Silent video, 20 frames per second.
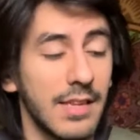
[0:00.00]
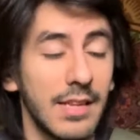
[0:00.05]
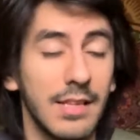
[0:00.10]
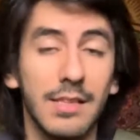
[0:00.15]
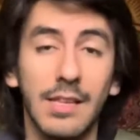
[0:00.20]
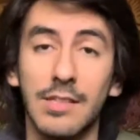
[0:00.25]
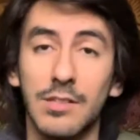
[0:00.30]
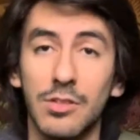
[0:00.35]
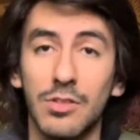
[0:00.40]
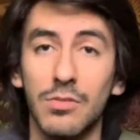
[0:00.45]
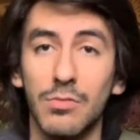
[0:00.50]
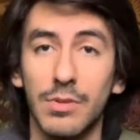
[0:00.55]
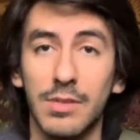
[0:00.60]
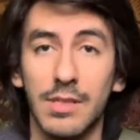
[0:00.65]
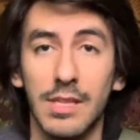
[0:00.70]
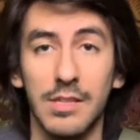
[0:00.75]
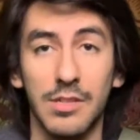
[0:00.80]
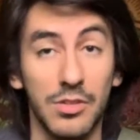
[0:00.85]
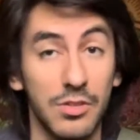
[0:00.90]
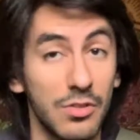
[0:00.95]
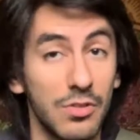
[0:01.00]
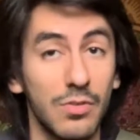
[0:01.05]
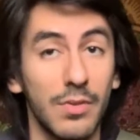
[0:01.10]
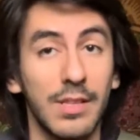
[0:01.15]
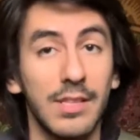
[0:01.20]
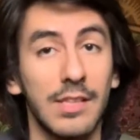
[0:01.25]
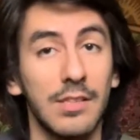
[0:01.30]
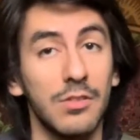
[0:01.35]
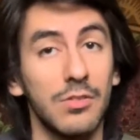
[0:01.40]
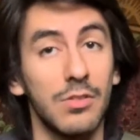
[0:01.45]
They do what they do and
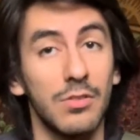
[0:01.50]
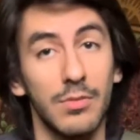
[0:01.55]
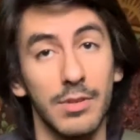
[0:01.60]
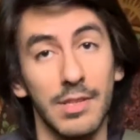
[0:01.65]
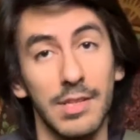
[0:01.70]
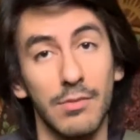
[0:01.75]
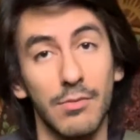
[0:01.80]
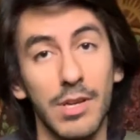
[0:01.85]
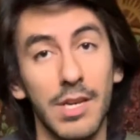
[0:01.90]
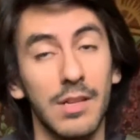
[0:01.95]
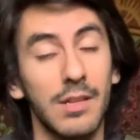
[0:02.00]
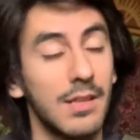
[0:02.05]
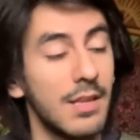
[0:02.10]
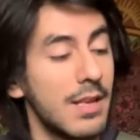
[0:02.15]
they do it really well.